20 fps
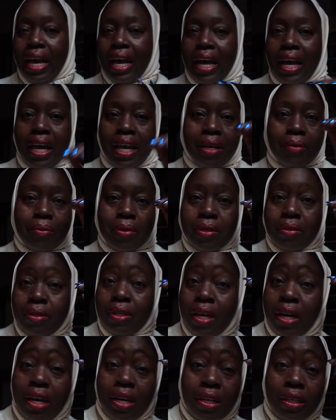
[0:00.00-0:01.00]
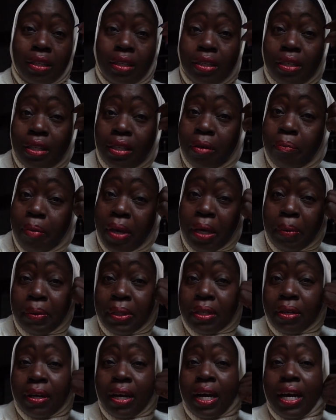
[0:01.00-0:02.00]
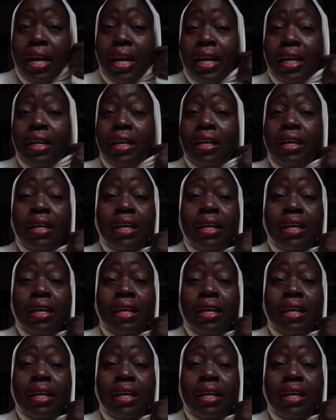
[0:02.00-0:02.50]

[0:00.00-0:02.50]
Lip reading: I am so tired of listening to babies cry.